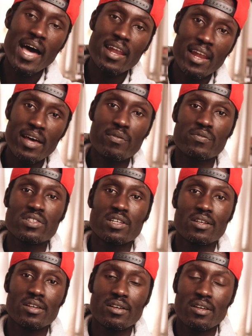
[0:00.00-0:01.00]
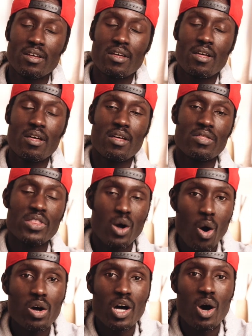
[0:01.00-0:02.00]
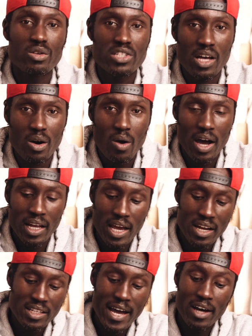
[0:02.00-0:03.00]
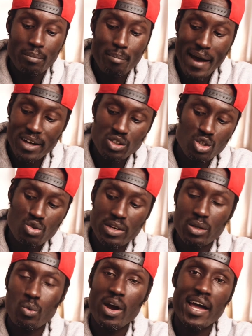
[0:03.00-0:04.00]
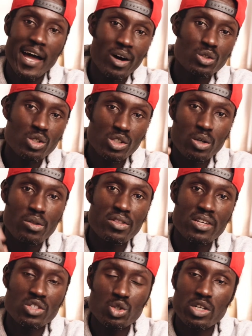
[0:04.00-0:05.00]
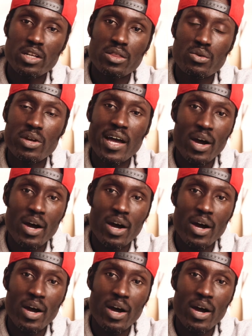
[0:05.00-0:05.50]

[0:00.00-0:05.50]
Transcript: I left the corner hotel and headed down Mount Street, where I also saw this GT3